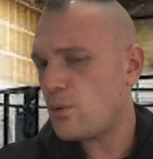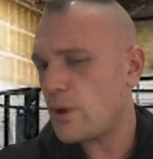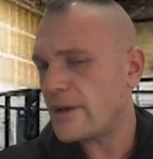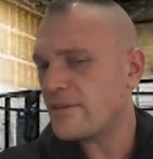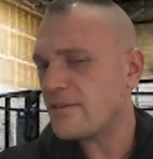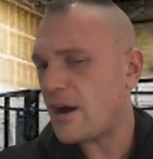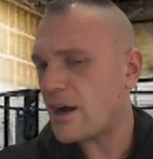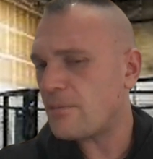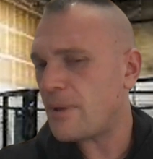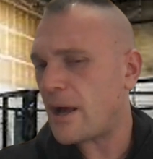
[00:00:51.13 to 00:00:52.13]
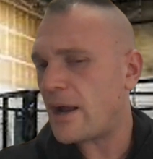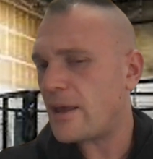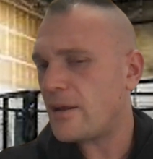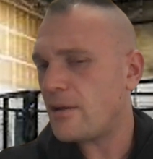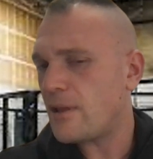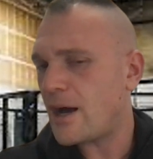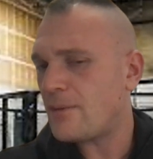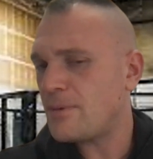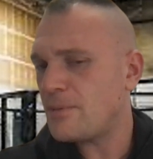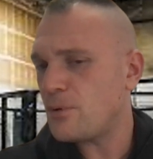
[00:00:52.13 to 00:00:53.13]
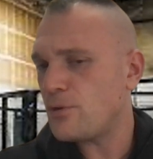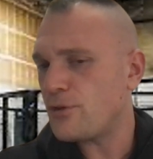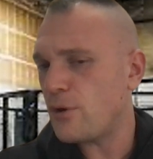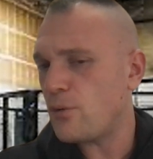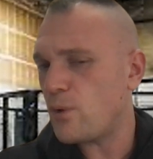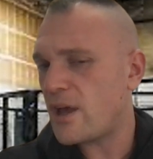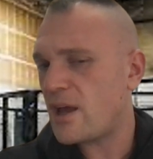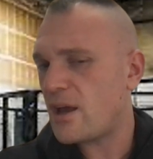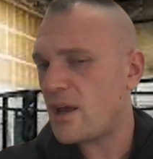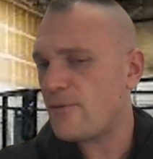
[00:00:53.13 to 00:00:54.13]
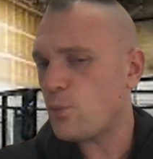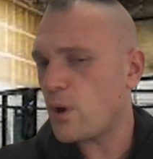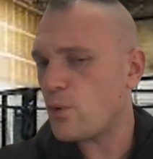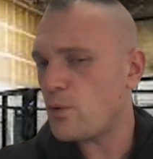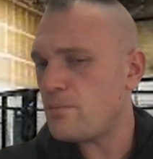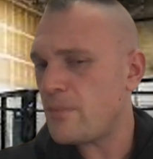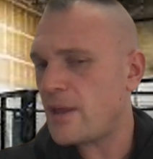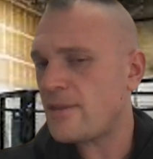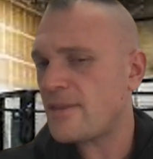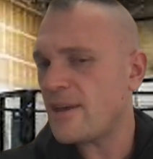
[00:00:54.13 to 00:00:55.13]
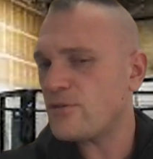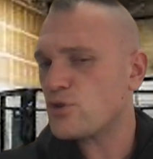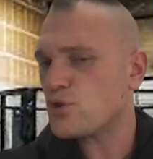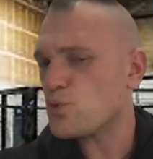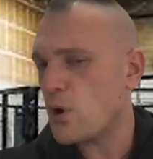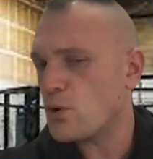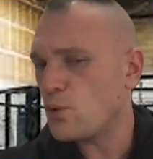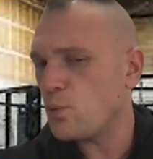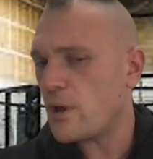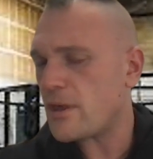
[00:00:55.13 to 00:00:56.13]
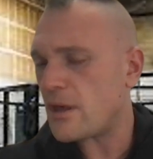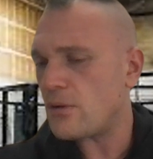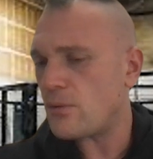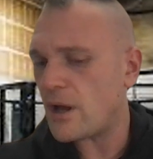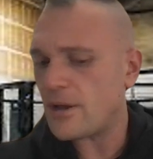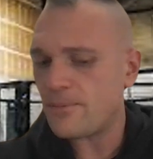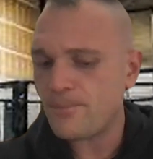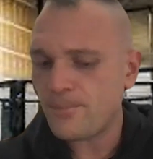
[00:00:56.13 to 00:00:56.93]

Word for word: like to talk about it a lot of people don't ever want to admit they've struggled with it right